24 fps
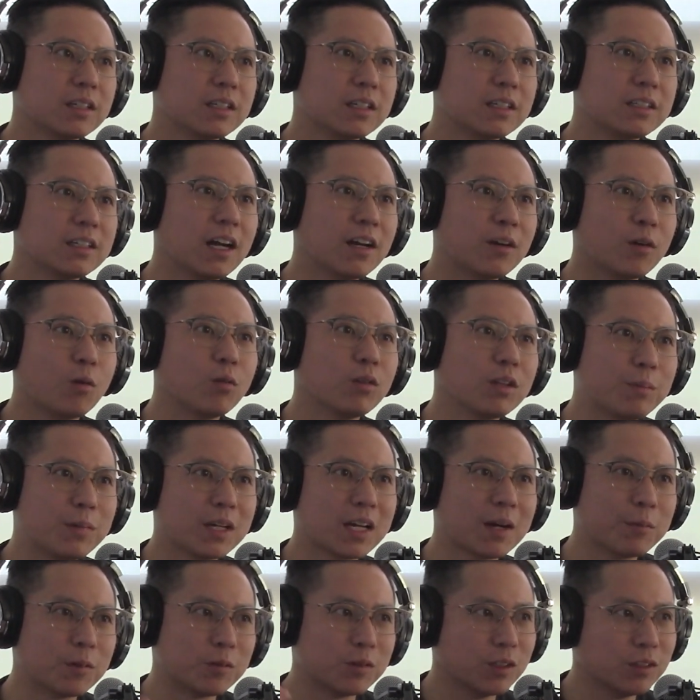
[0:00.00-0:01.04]
not only
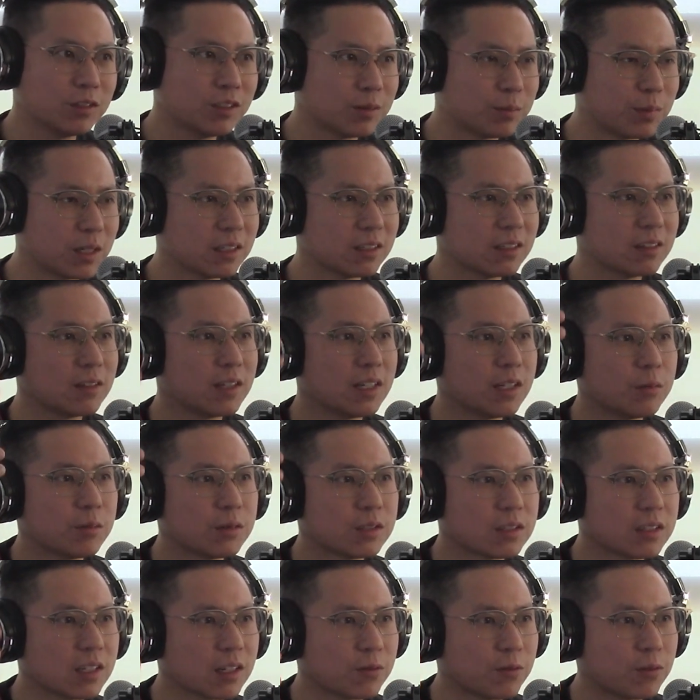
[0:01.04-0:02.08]
become a realtor, but it was
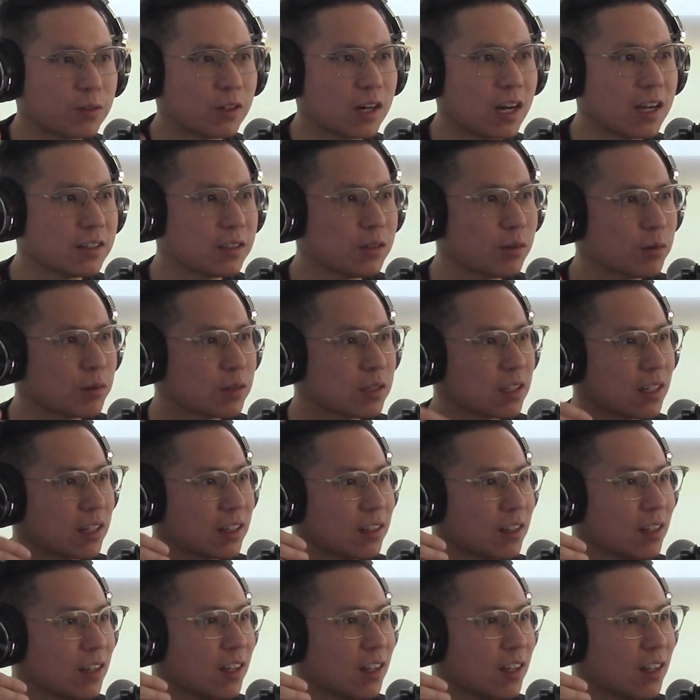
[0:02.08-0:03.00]
like for us, it was like